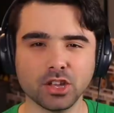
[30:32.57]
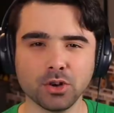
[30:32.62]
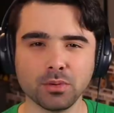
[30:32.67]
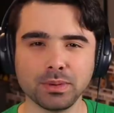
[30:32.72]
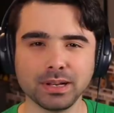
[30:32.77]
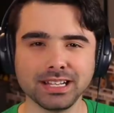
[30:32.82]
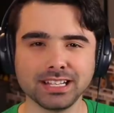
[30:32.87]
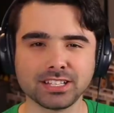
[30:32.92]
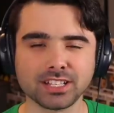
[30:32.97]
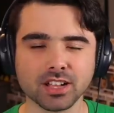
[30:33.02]

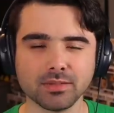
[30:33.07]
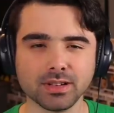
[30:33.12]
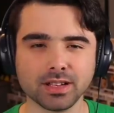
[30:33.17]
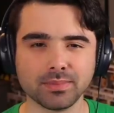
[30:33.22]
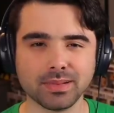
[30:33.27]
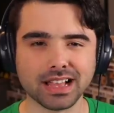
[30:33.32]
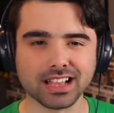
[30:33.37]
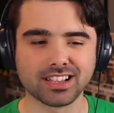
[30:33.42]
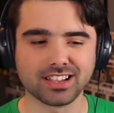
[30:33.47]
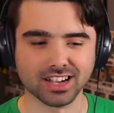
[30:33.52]
Nobody's
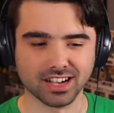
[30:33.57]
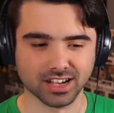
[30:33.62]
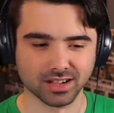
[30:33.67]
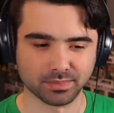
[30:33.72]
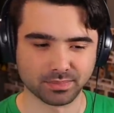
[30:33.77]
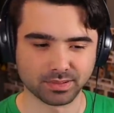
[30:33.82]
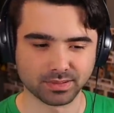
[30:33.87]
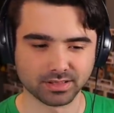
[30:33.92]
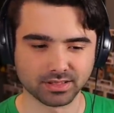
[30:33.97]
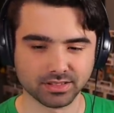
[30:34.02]
coming back
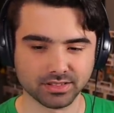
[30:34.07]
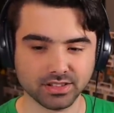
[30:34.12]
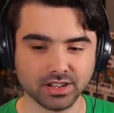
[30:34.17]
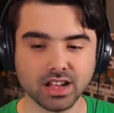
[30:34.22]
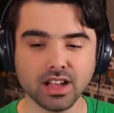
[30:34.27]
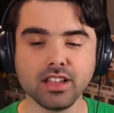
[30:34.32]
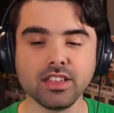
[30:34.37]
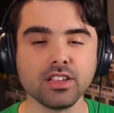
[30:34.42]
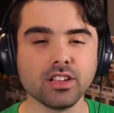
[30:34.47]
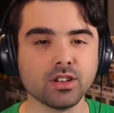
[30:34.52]
up.
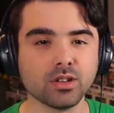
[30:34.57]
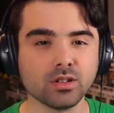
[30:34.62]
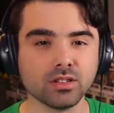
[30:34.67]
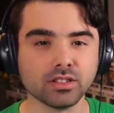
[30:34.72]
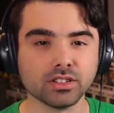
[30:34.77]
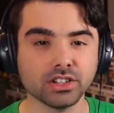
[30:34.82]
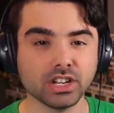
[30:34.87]
Not you,